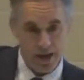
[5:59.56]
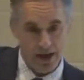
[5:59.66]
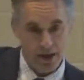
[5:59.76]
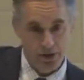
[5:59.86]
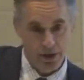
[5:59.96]

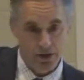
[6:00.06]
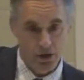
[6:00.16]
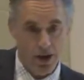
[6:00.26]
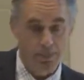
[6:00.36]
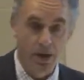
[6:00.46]
back up to the
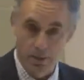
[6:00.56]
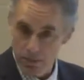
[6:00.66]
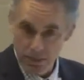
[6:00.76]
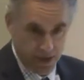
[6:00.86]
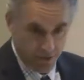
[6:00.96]
top.
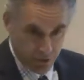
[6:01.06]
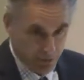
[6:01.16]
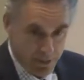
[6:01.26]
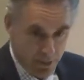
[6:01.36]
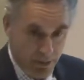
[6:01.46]
Different
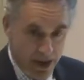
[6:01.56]
people